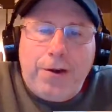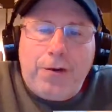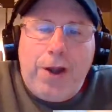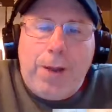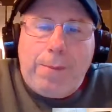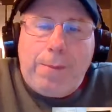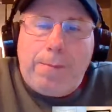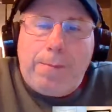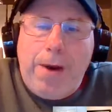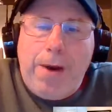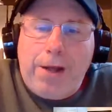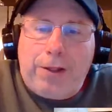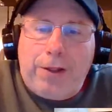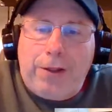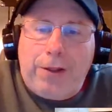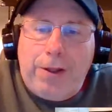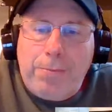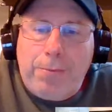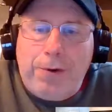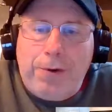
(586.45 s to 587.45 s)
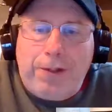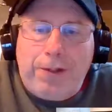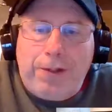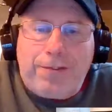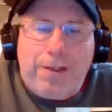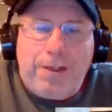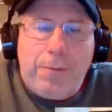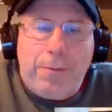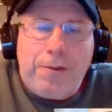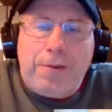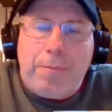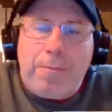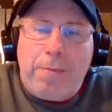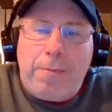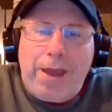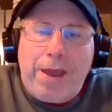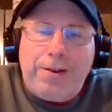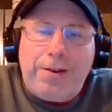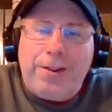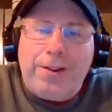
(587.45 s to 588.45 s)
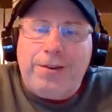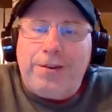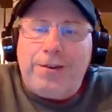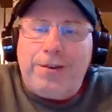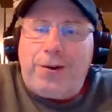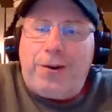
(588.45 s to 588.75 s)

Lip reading: grab a pile of lumber that someone's abandoned,